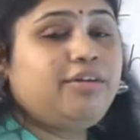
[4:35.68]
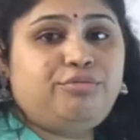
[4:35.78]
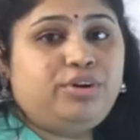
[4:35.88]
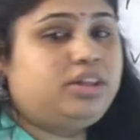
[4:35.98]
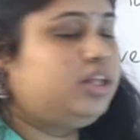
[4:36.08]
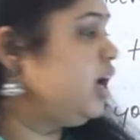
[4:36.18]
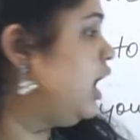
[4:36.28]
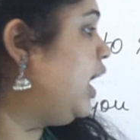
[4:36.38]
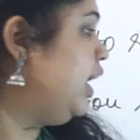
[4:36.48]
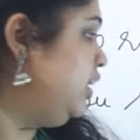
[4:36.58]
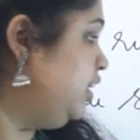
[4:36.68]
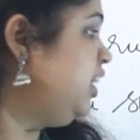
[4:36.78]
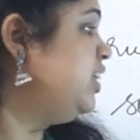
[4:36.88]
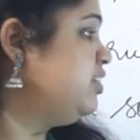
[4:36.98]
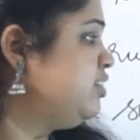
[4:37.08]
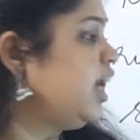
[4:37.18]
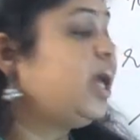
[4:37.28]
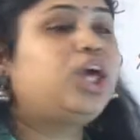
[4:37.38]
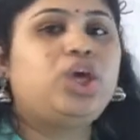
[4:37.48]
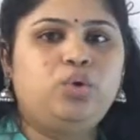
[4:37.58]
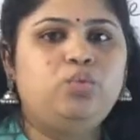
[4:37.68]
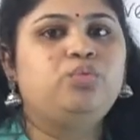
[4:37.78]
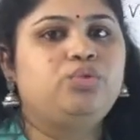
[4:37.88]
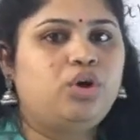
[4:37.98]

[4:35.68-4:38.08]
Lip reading: everything I need, thank you.